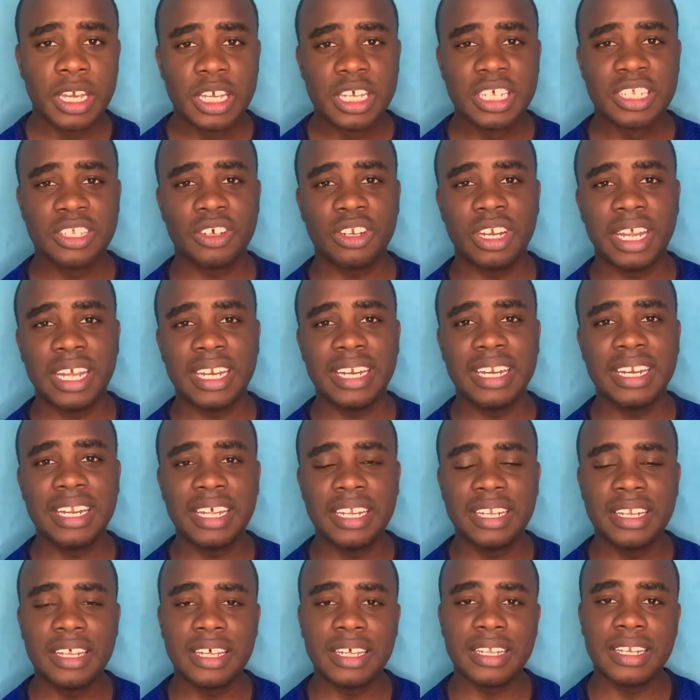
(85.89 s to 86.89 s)
So they
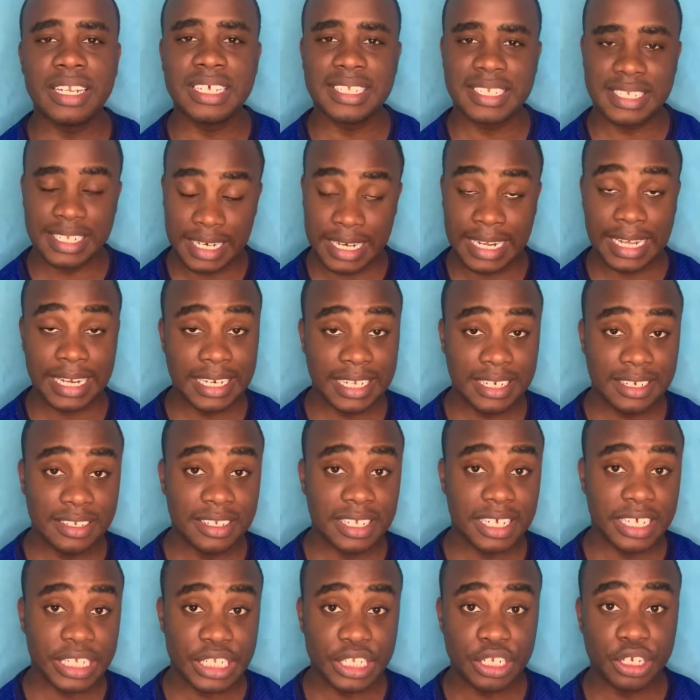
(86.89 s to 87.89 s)
did. They said that they did
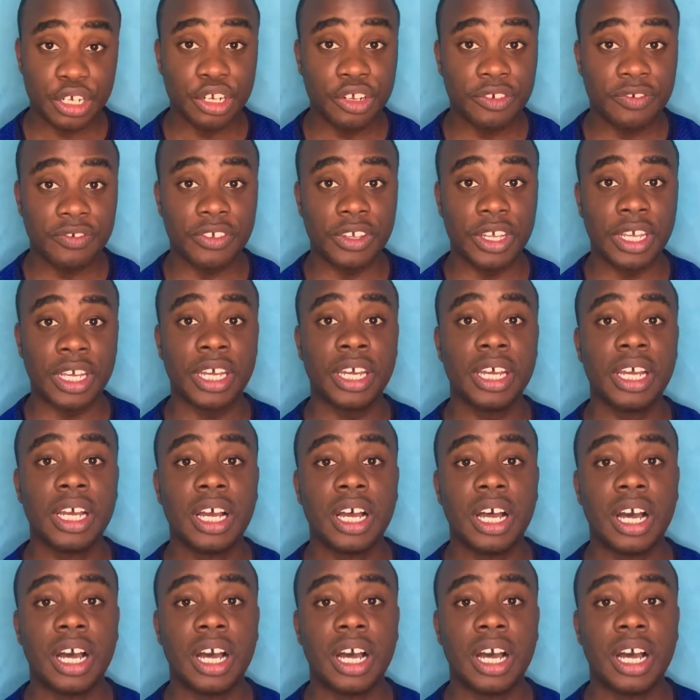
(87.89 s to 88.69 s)
a survey